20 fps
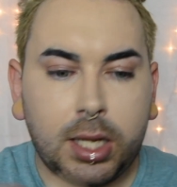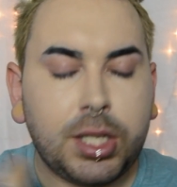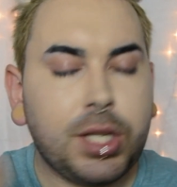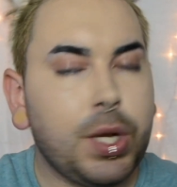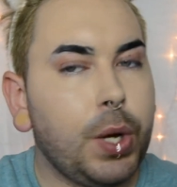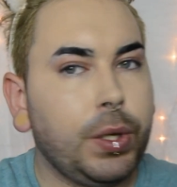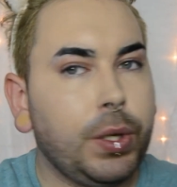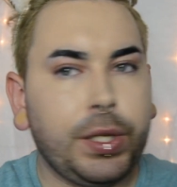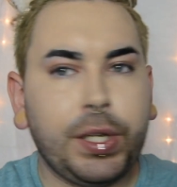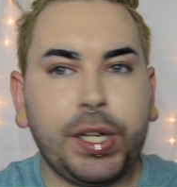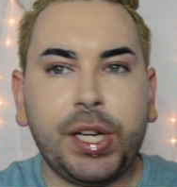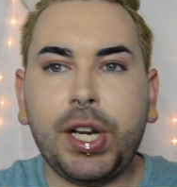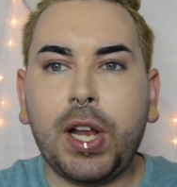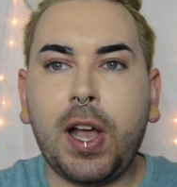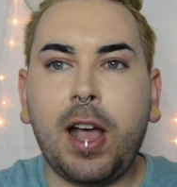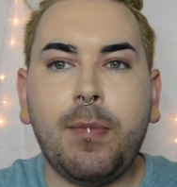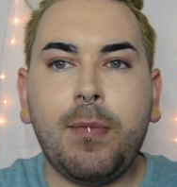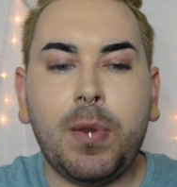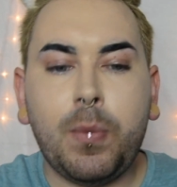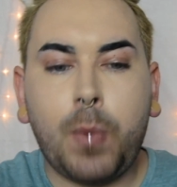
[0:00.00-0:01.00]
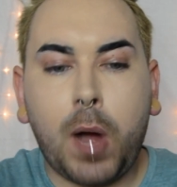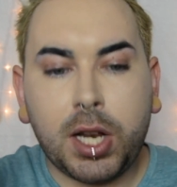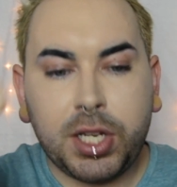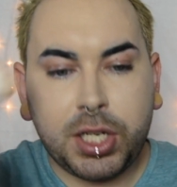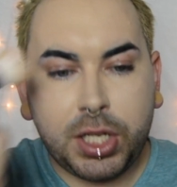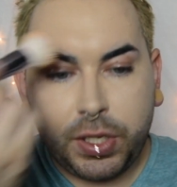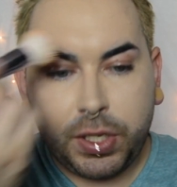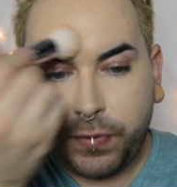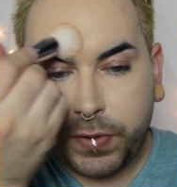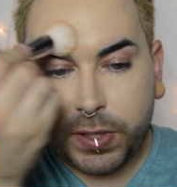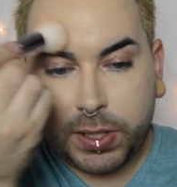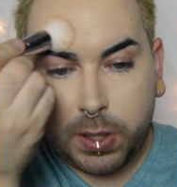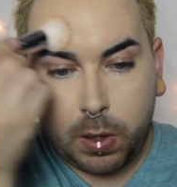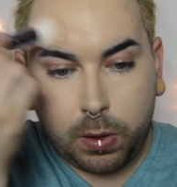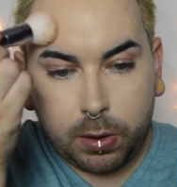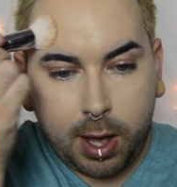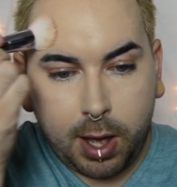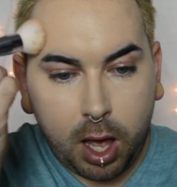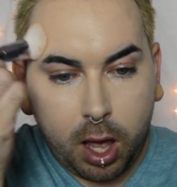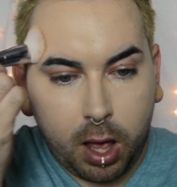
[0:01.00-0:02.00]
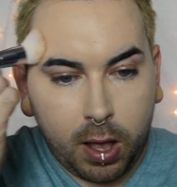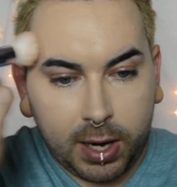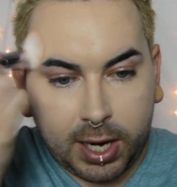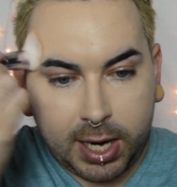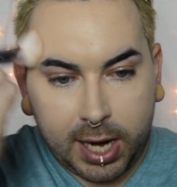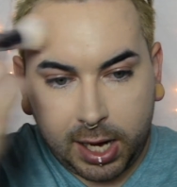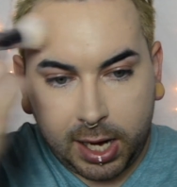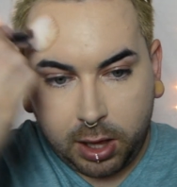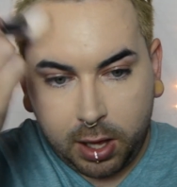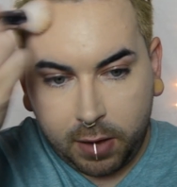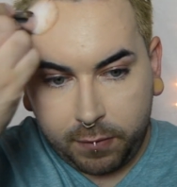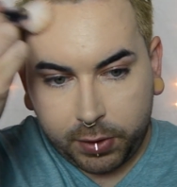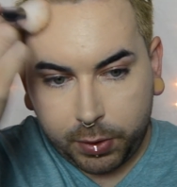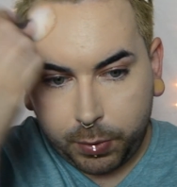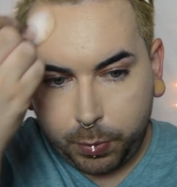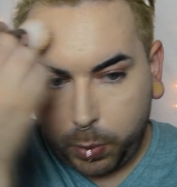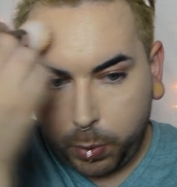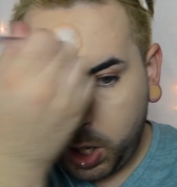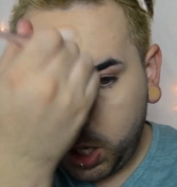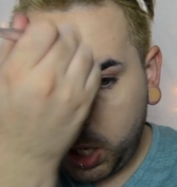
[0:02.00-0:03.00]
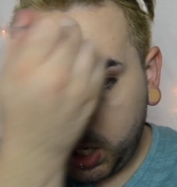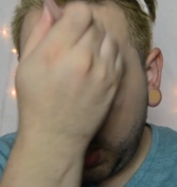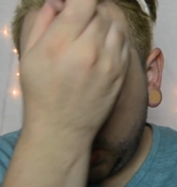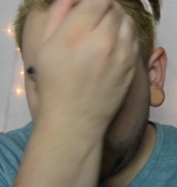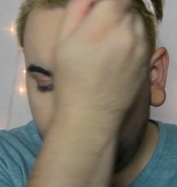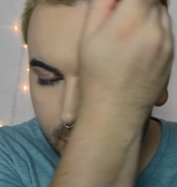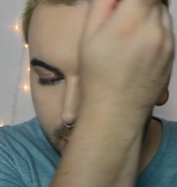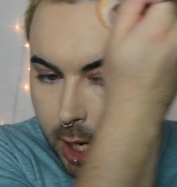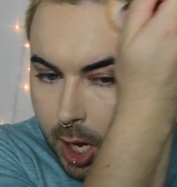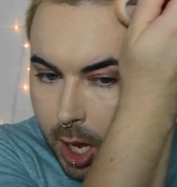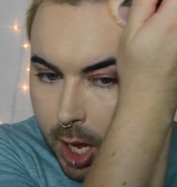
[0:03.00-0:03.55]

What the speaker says: told her, you know, I've been watching you for so long and I love your work.